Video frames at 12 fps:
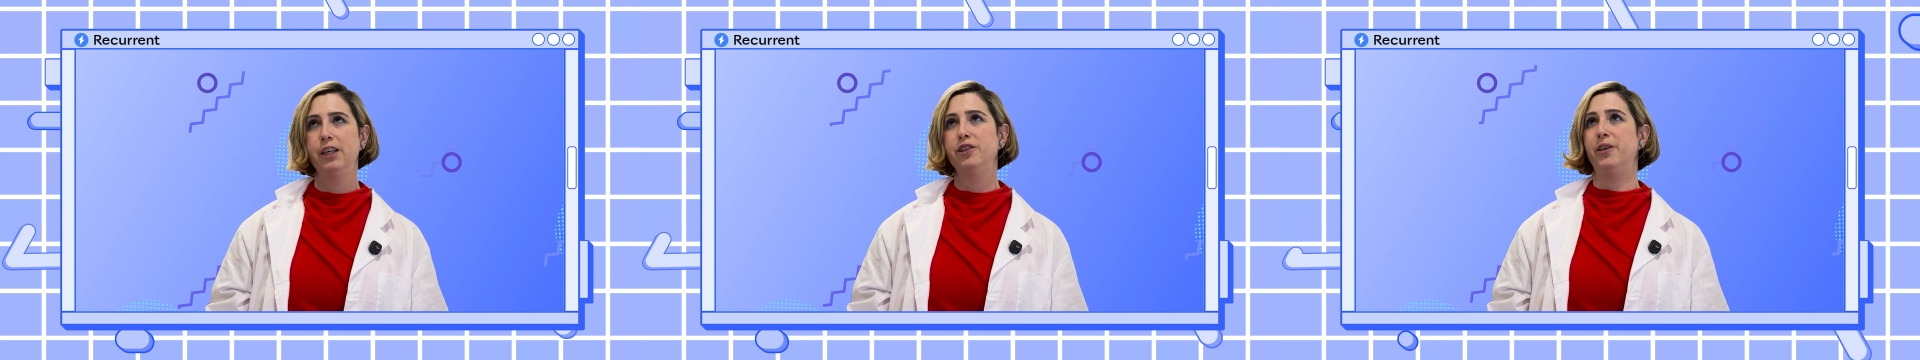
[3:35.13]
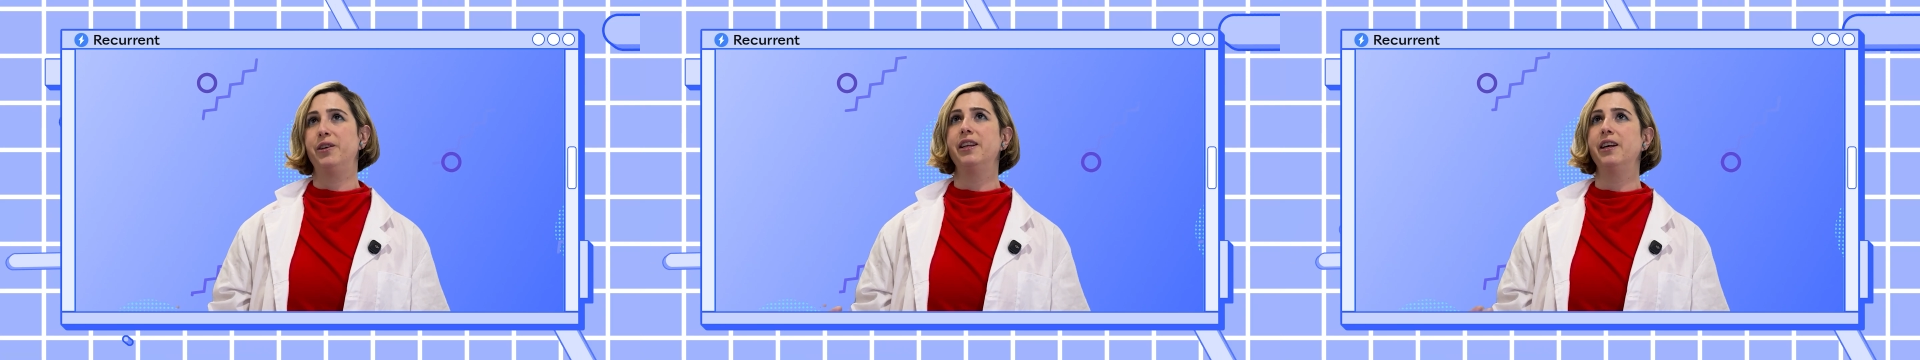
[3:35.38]
So
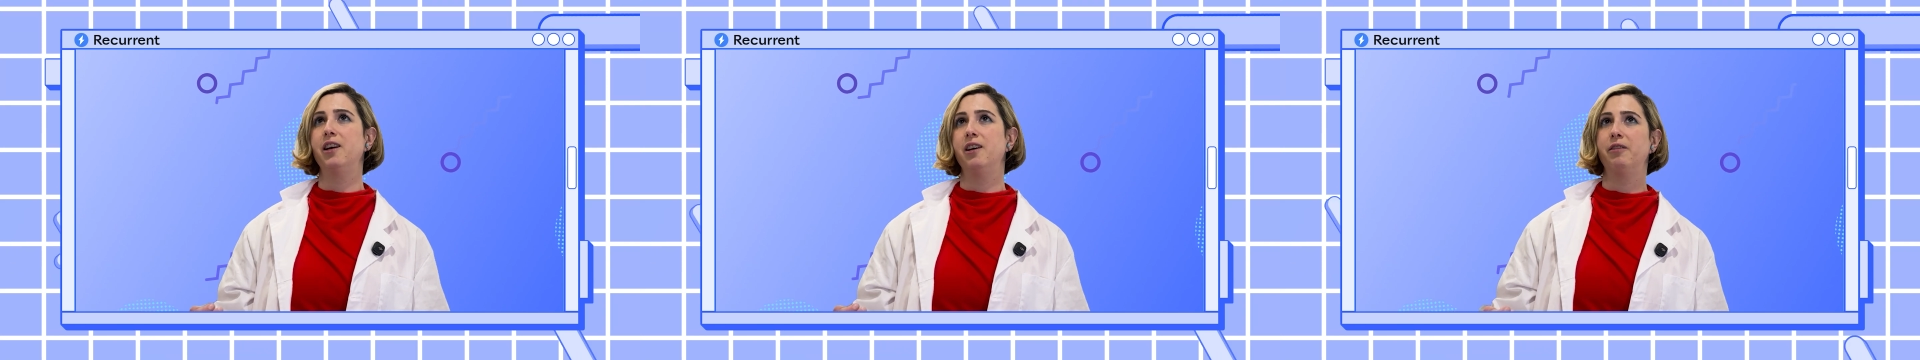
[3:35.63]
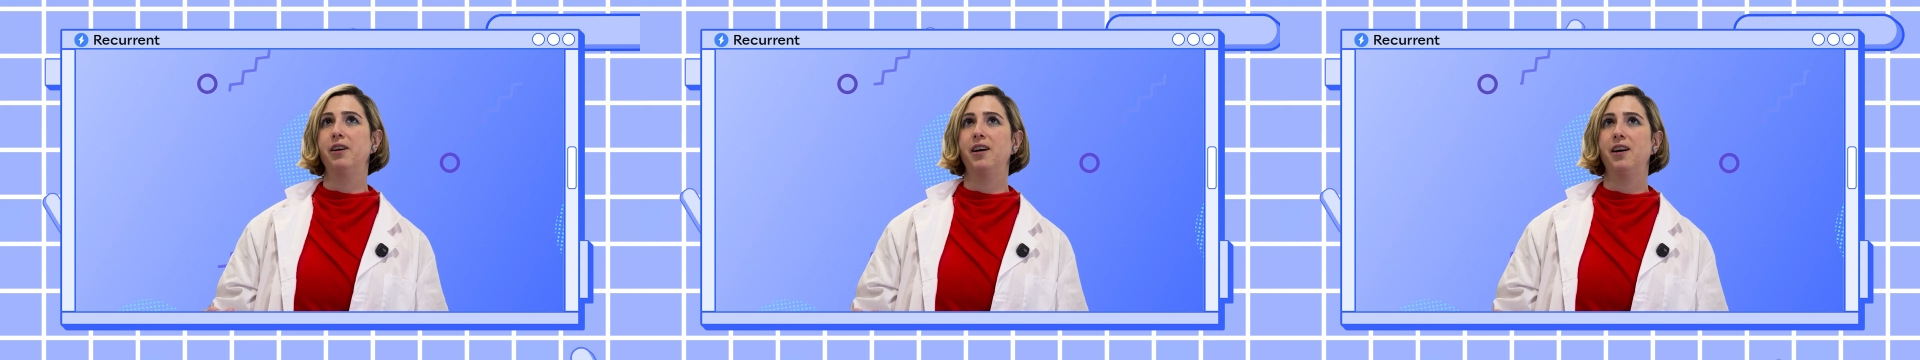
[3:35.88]
you could think
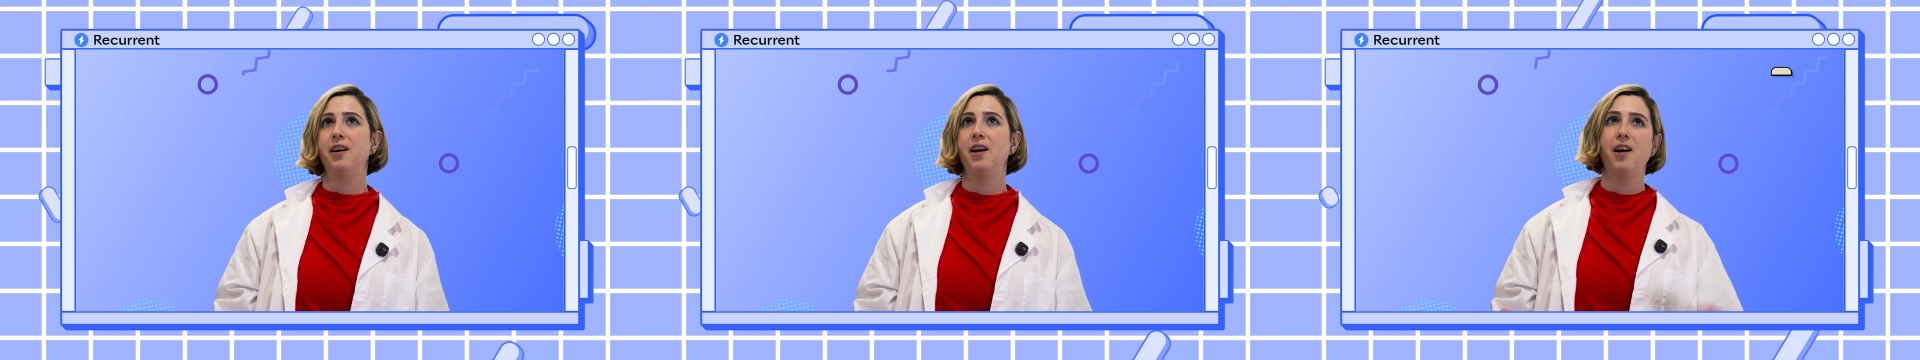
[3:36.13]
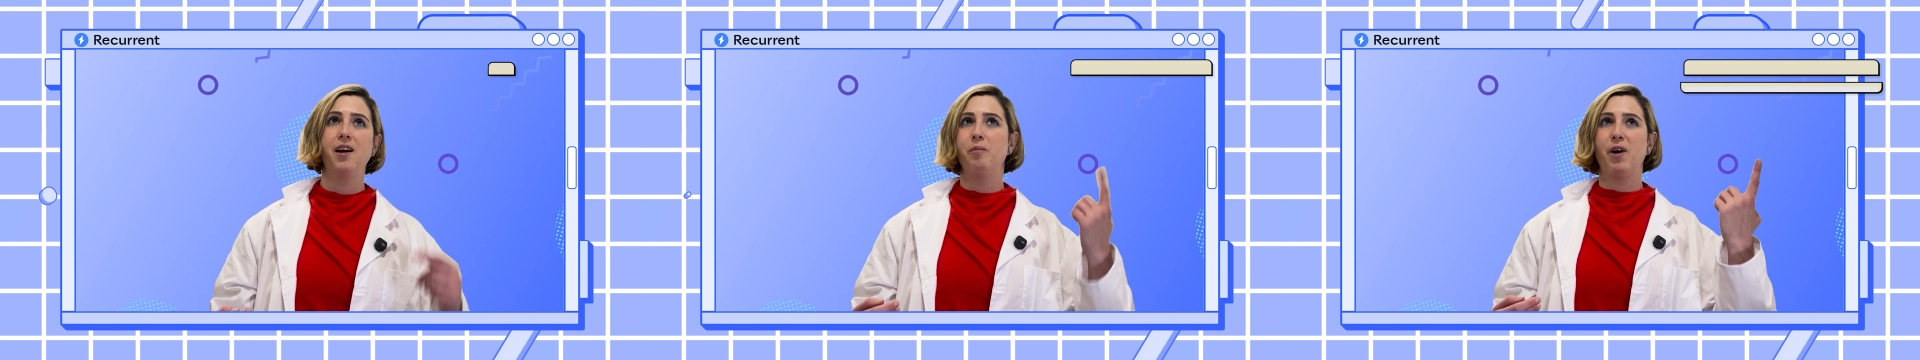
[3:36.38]
of a
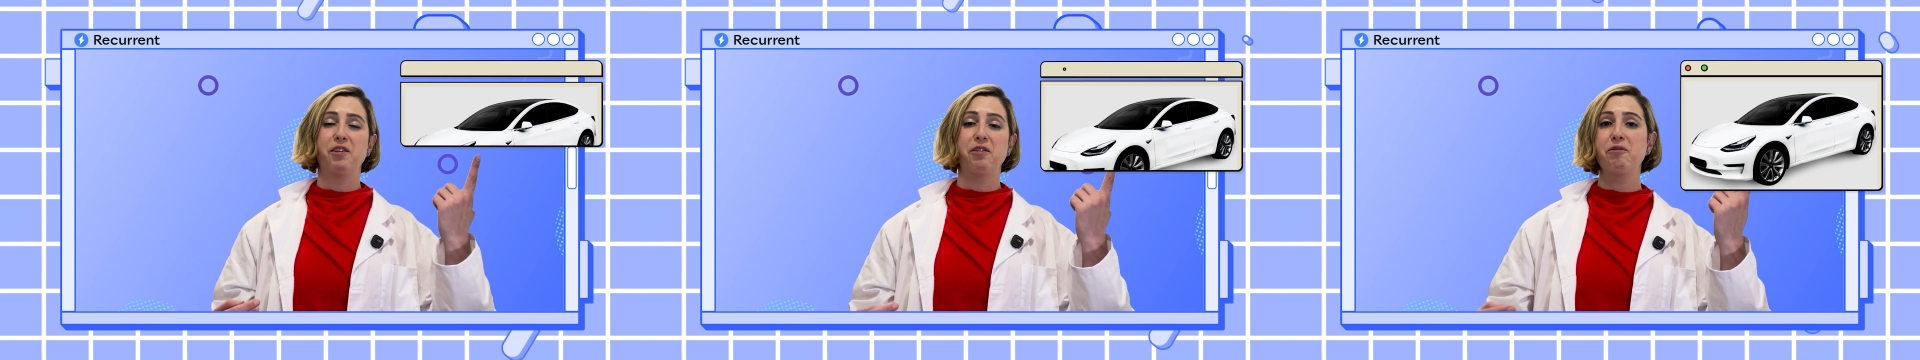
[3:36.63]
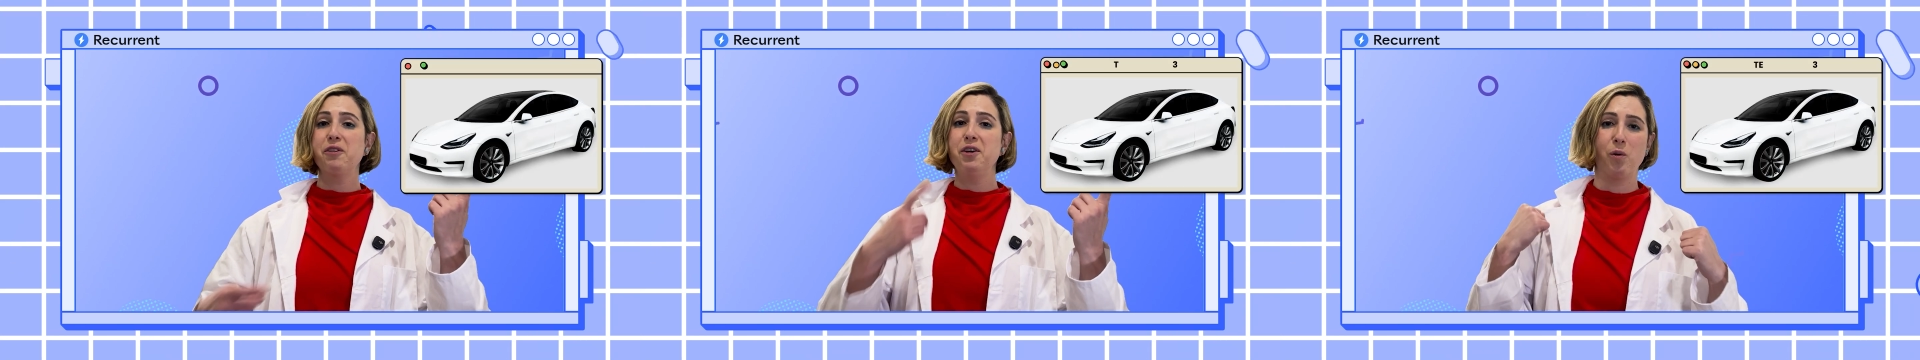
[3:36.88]
Model
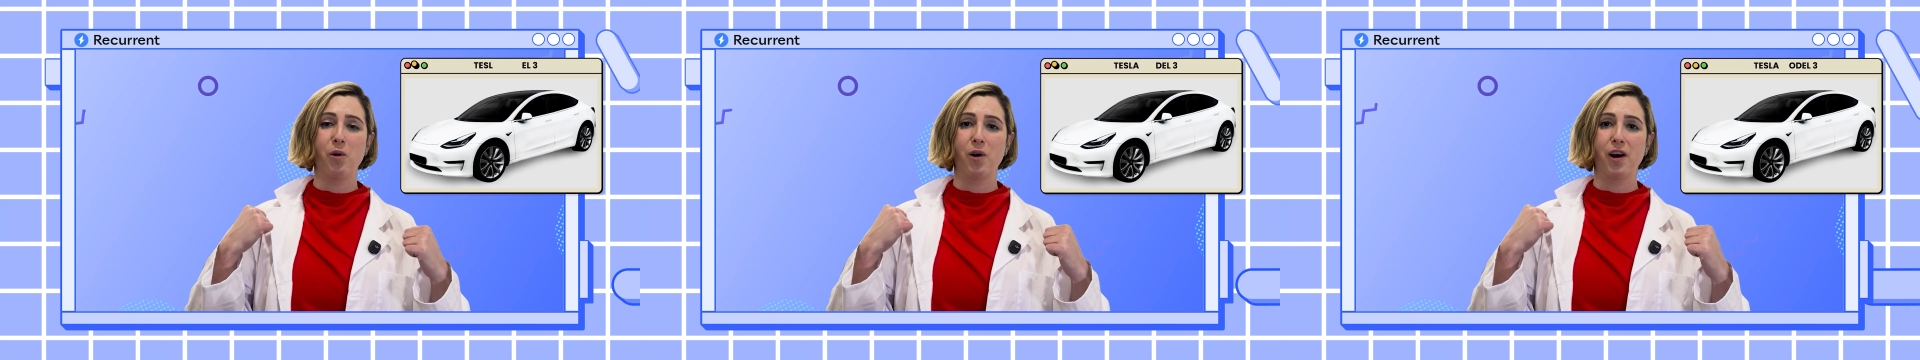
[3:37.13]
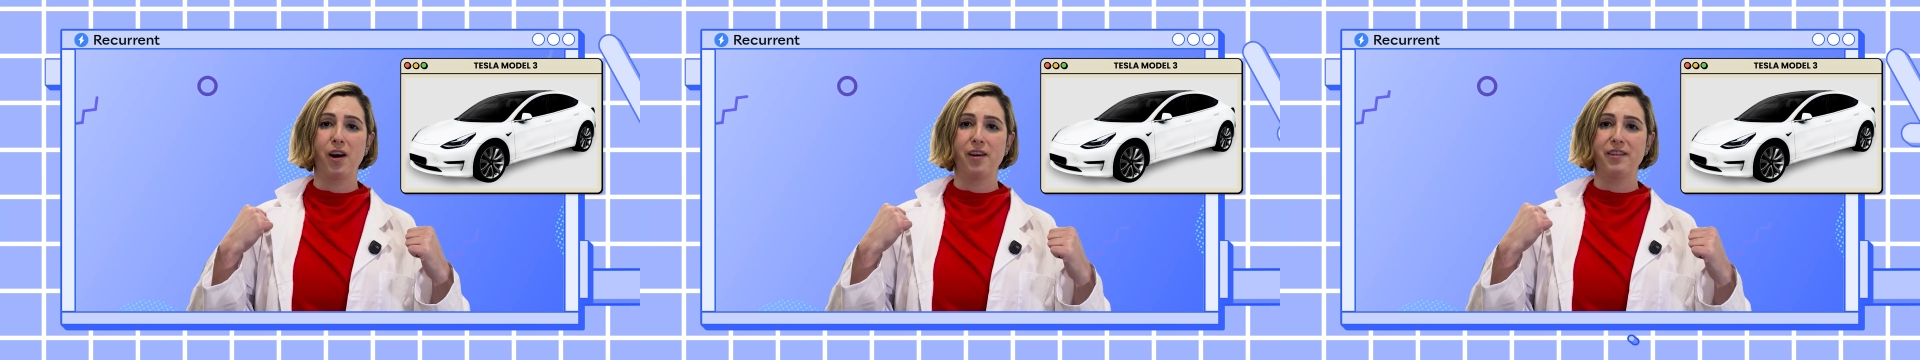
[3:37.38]
3
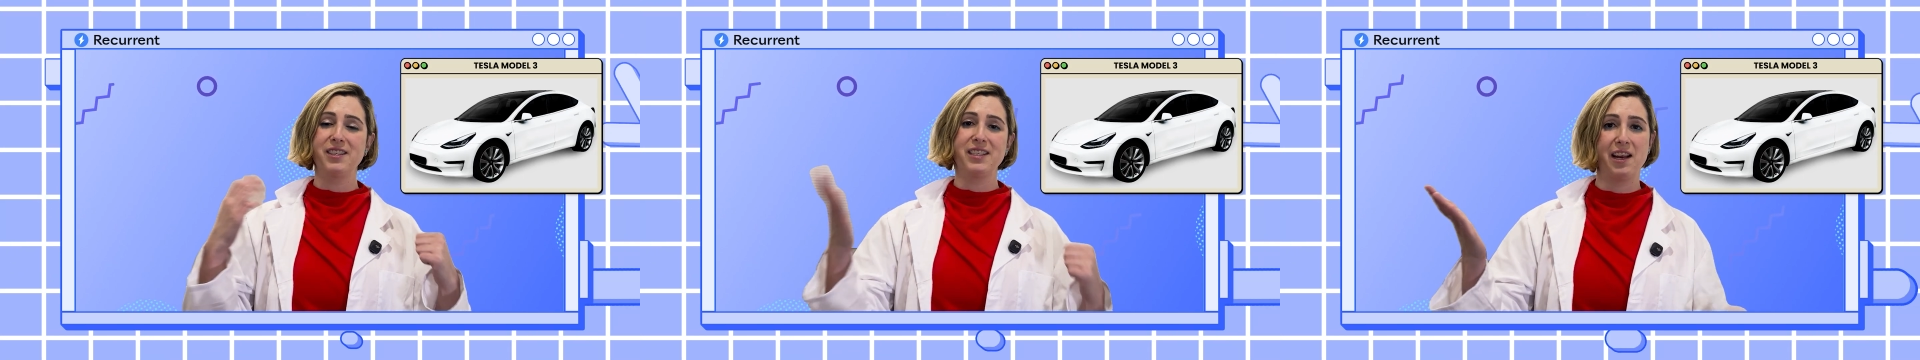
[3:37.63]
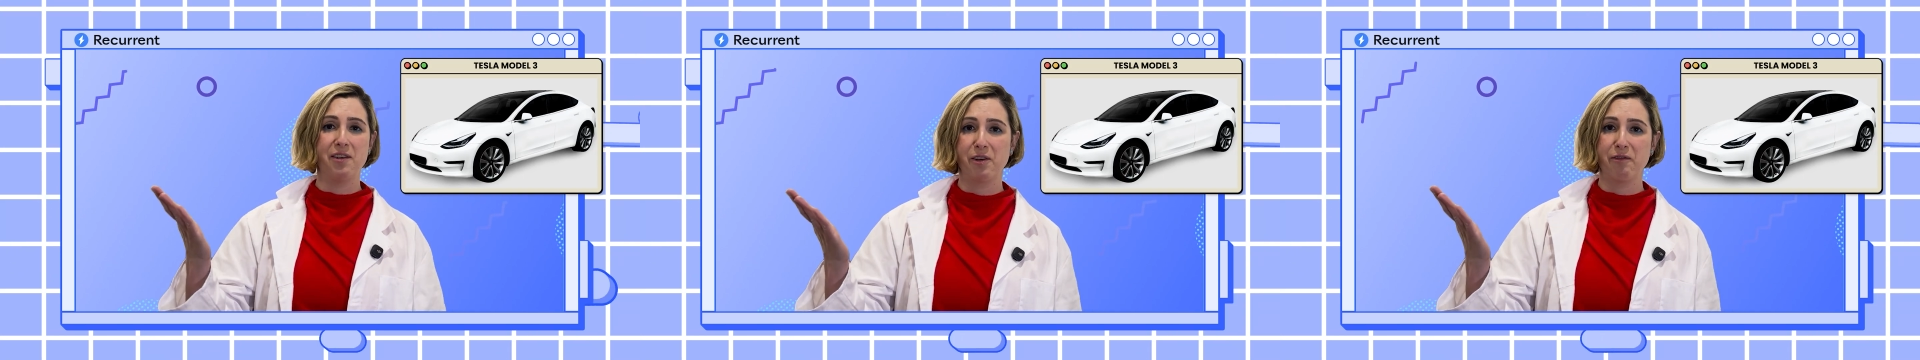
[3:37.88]
or the
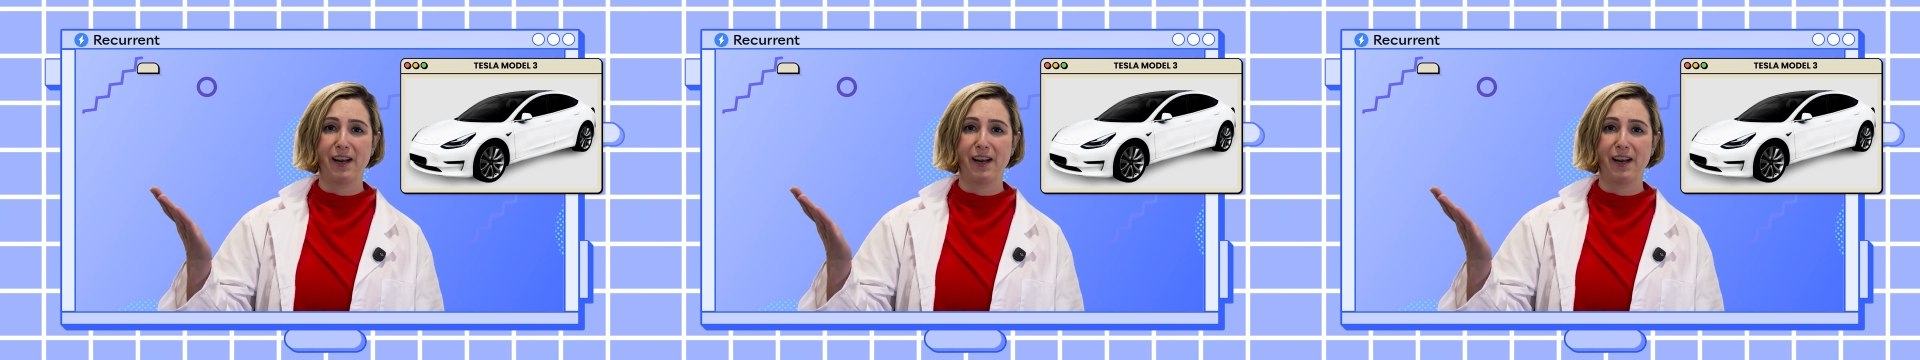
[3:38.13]
standard